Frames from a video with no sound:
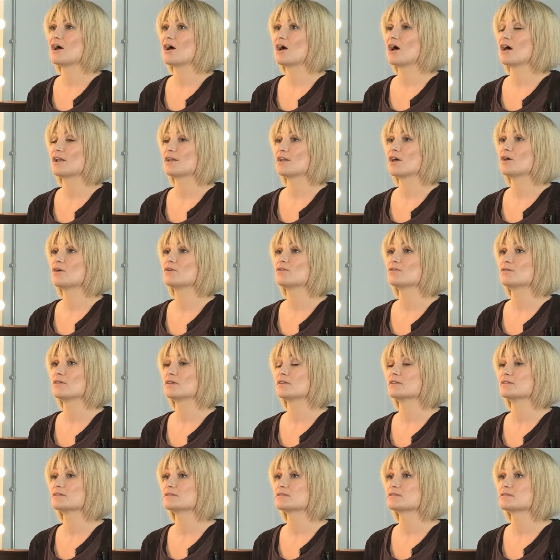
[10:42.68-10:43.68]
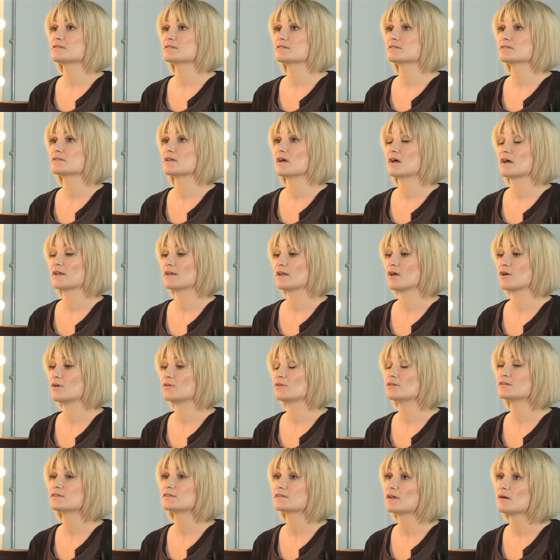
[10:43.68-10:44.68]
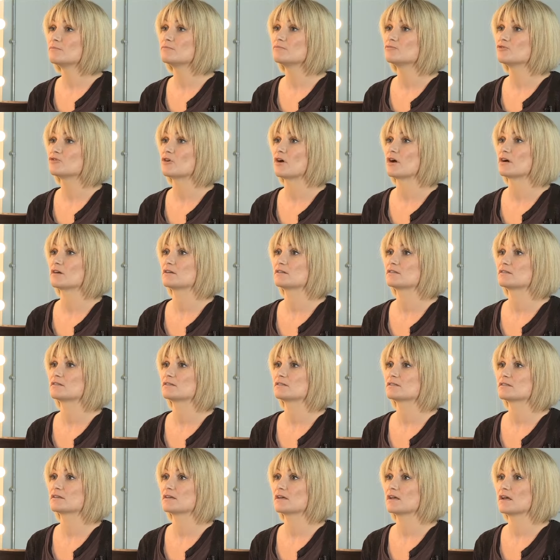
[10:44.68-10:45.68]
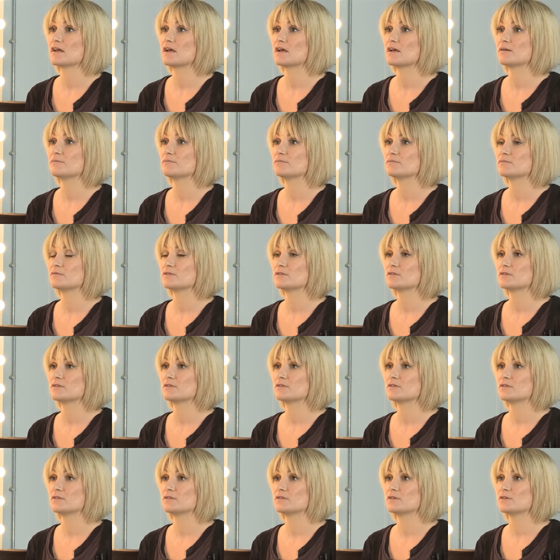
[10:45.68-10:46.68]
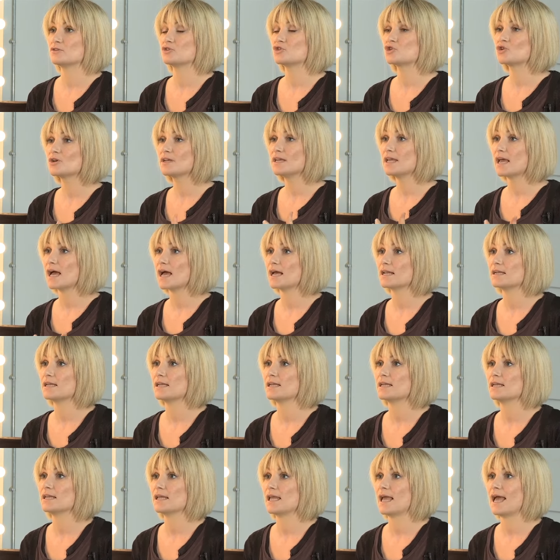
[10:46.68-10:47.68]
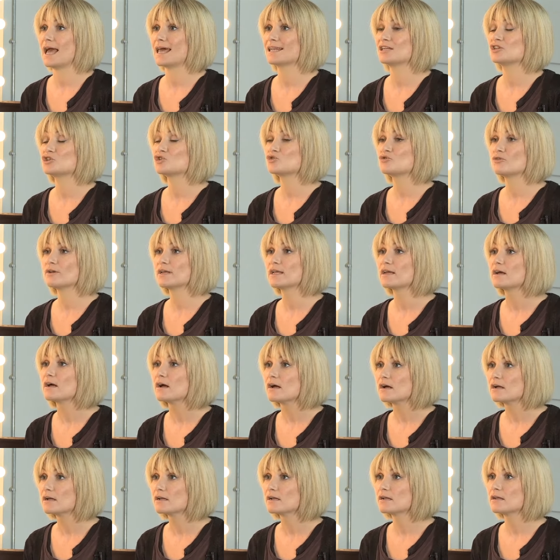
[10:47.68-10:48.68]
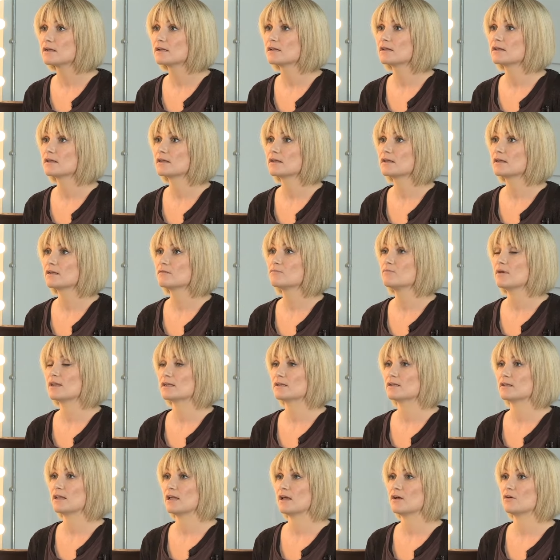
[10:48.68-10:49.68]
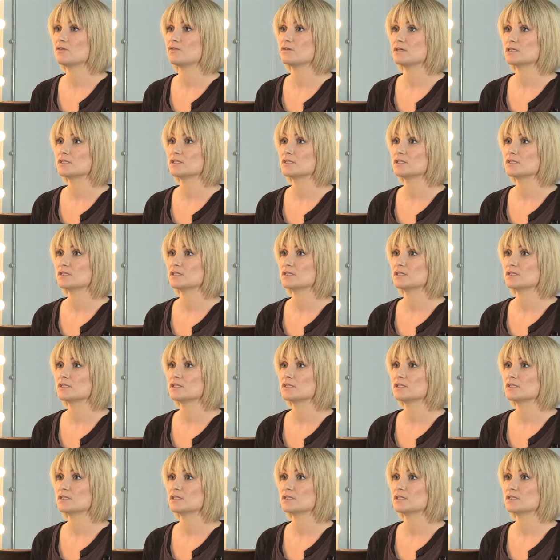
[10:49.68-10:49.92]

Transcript: I know that I know that some drugs um, that treat acne can trigger mental health